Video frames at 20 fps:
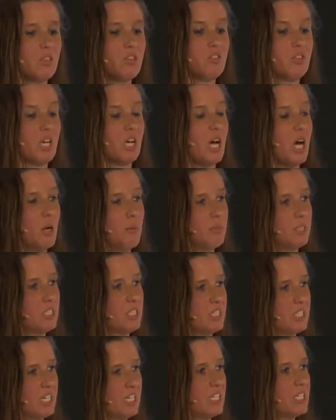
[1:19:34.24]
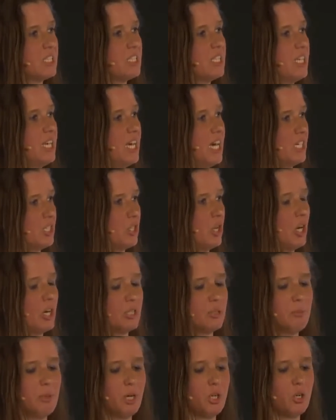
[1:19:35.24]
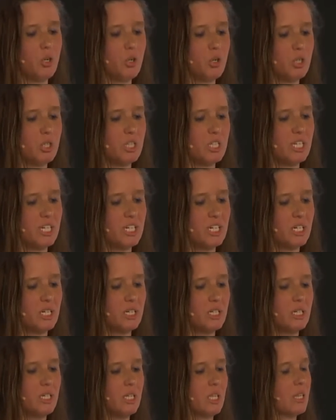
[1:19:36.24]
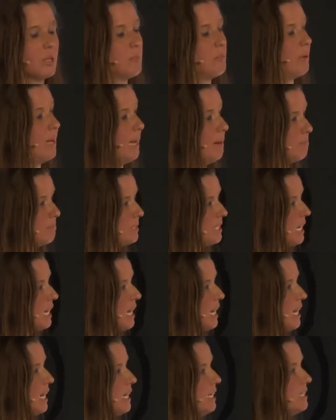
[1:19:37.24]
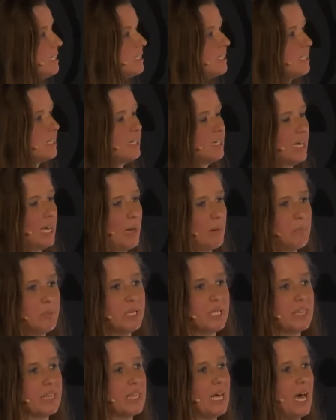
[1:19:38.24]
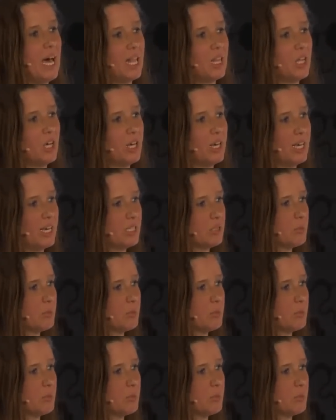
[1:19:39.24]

Carbon-60, I talked about earlier. The peptides, epithalon has